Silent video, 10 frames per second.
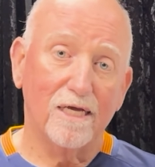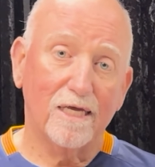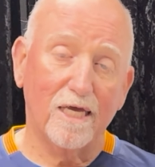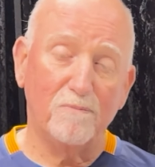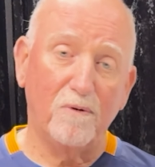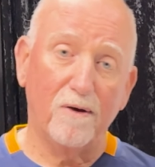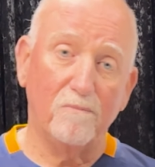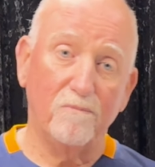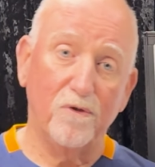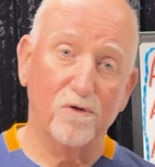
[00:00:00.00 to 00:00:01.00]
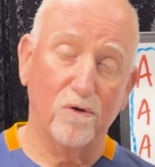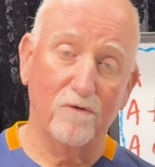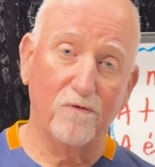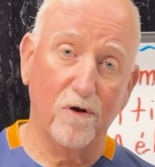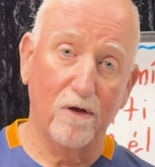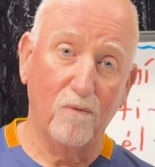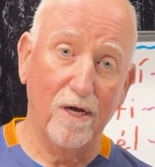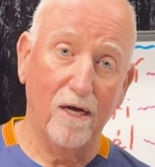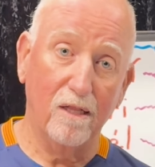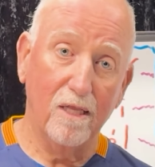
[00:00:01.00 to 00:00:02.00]
Keep up. You're doing very
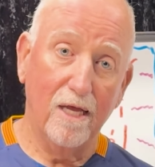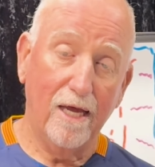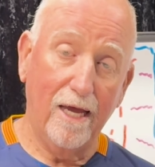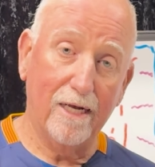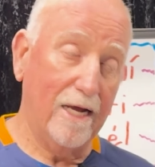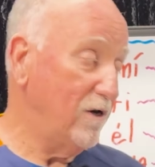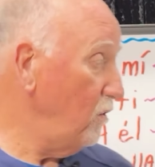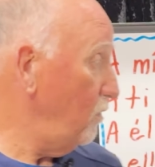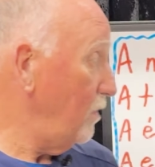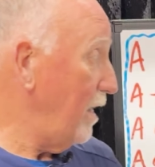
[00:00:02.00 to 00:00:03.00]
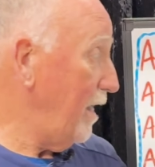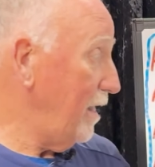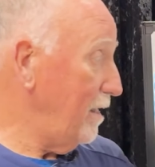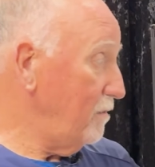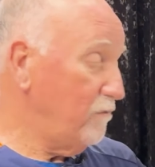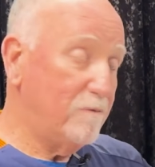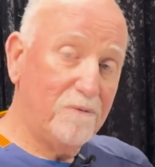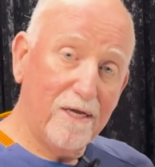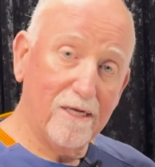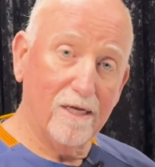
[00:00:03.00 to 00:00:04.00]
well. And I know I
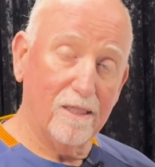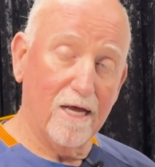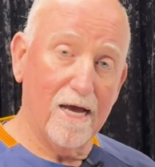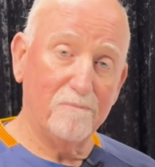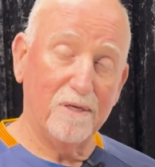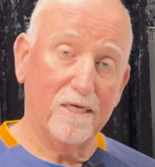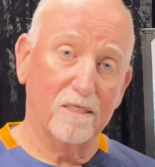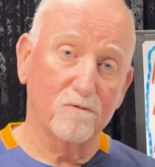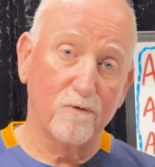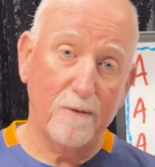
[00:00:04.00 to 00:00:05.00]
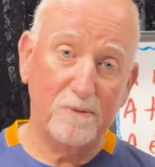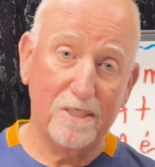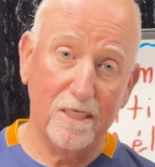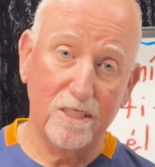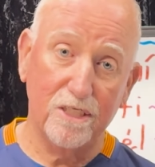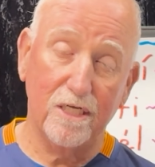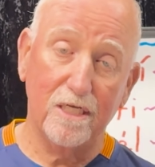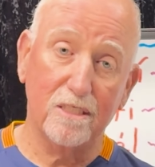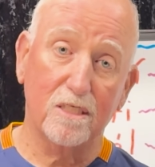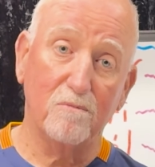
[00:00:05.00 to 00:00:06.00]
repeat a lot because repetition
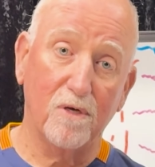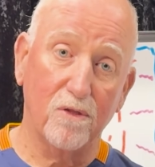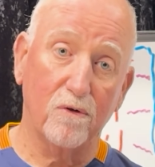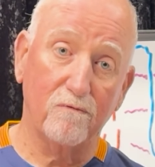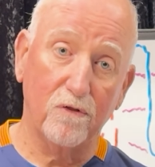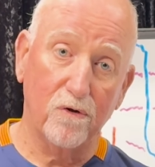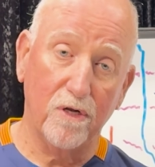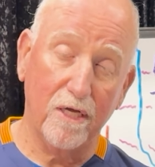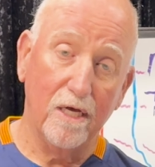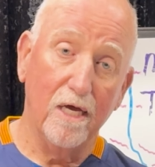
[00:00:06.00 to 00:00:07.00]
is the mother of learning.